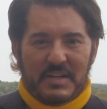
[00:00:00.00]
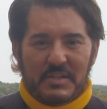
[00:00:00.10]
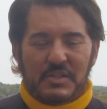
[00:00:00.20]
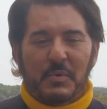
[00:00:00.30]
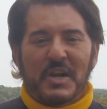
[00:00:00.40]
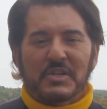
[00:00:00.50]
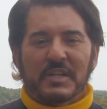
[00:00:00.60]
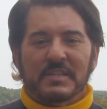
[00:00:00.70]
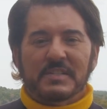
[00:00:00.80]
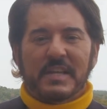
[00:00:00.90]
So as you
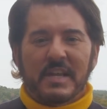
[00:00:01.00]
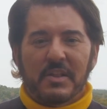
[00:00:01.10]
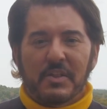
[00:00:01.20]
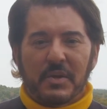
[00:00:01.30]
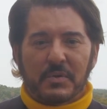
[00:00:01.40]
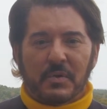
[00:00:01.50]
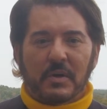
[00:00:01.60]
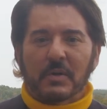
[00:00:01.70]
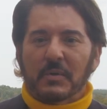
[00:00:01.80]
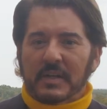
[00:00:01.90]
can see,
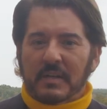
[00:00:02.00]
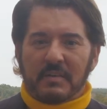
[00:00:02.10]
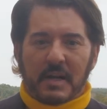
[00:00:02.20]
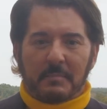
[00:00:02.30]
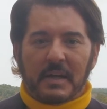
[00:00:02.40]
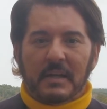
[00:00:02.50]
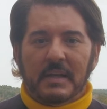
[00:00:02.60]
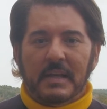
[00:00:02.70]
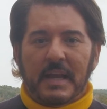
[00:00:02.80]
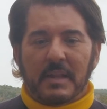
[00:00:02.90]
Theodora Venema
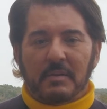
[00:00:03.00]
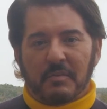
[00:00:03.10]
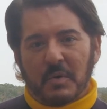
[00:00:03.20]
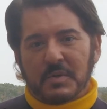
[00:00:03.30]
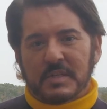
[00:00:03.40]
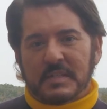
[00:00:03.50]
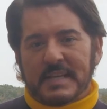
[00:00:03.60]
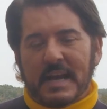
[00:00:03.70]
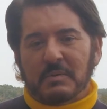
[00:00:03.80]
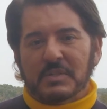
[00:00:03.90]
and the folks at
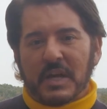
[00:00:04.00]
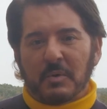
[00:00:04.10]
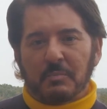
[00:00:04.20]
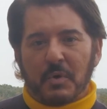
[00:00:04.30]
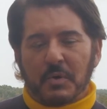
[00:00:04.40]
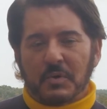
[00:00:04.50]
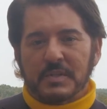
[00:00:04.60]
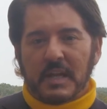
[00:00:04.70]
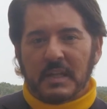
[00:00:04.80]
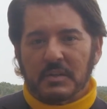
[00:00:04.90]
Downtown
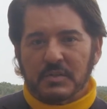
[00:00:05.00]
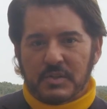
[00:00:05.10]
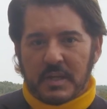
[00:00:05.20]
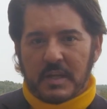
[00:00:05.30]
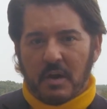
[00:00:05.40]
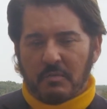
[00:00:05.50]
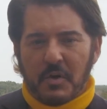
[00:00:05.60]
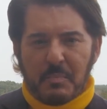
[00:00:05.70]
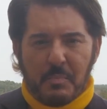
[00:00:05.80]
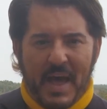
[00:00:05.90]
Brokers LLC are
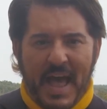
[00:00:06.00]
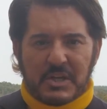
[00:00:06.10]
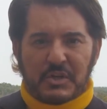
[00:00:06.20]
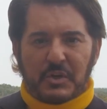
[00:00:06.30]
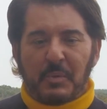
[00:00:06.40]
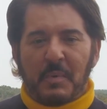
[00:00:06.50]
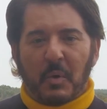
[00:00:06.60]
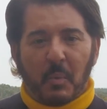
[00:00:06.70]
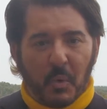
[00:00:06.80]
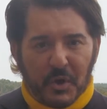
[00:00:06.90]
very passionate
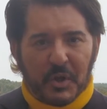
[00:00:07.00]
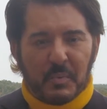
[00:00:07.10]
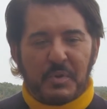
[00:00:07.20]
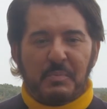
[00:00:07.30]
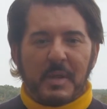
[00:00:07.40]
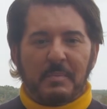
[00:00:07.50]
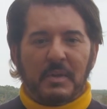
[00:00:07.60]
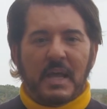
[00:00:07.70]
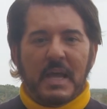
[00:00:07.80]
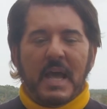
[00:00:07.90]
about working with
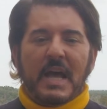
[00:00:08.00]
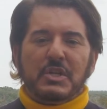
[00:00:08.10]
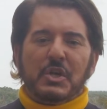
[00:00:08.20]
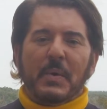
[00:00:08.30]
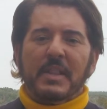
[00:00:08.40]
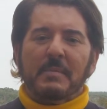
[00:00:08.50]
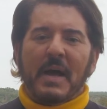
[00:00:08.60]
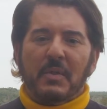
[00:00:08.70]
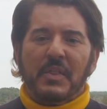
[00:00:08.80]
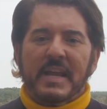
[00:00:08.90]
people and showing them
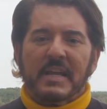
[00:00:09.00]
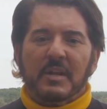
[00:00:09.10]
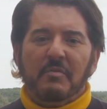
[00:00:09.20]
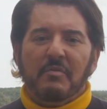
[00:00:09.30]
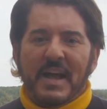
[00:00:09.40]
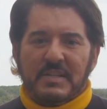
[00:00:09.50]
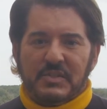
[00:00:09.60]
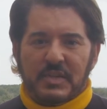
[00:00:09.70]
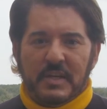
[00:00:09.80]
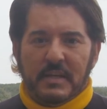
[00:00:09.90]
how they can
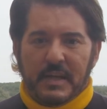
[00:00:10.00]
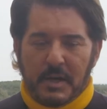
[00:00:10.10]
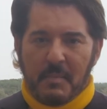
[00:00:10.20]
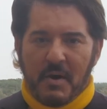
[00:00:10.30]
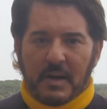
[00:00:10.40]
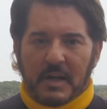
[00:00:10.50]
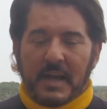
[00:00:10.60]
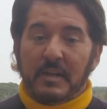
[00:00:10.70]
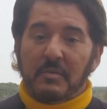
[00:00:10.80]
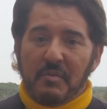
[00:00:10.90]
invest in America
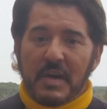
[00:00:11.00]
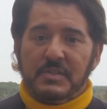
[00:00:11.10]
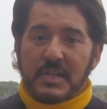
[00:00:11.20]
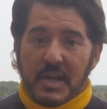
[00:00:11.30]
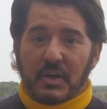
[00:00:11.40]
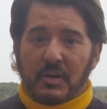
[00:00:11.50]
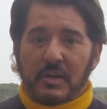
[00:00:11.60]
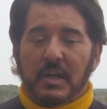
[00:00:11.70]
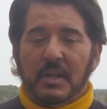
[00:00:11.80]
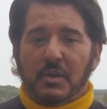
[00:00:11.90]
and invest here
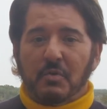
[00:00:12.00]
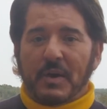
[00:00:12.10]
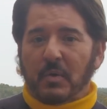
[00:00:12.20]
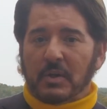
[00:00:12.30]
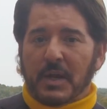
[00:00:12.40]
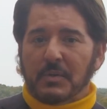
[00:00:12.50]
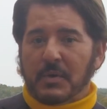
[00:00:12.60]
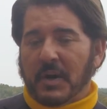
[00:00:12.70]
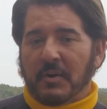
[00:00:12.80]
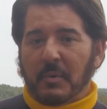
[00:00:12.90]
in the greater
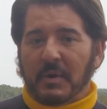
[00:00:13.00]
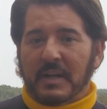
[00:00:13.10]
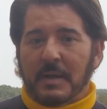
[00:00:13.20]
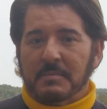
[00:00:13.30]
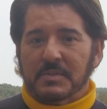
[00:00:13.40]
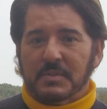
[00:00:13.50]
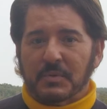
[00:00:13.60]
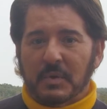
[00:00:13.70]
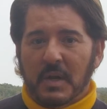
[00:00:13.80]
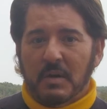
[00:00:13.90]
Orlando area when it comes
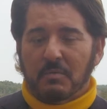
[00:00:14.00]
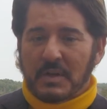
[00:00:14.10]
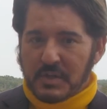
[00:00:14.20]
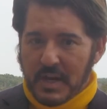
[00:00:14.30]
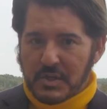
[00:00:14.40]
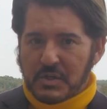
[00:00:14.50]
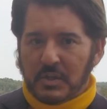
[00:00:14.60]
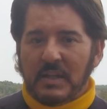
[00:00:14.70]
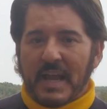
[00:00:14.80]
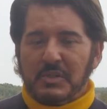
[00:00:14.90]
to
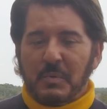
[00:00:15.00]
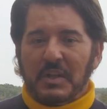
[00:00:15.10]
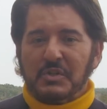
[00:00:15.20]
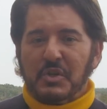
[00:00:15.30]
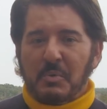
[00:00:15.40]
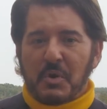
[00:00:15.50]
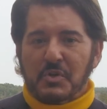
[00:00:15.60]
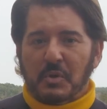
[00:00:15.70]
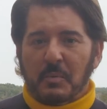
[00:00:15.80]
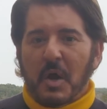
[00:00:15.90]
residential as well as
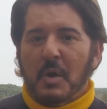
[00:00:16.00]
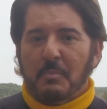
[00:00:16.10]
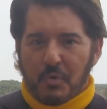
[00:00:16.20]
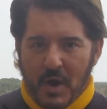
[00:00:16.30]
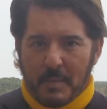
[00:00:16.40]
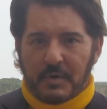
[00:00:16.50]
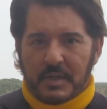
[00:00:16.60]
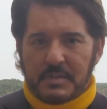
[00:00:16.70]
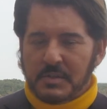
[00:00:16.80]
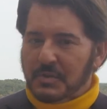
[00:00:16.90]
commercial
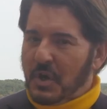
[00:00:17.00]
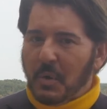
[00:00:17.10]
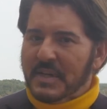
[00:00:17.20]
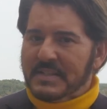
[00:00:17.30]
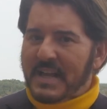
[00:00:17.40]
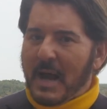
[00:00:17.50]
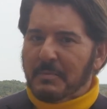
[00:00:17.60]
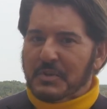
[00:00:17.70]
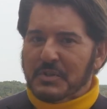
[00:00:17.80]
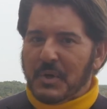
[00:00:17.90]
properties. There's always
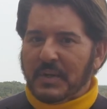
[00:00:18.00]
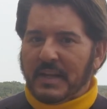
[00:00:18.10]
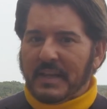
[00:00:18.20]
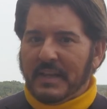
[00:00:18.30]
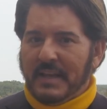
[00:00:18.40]
opportunity.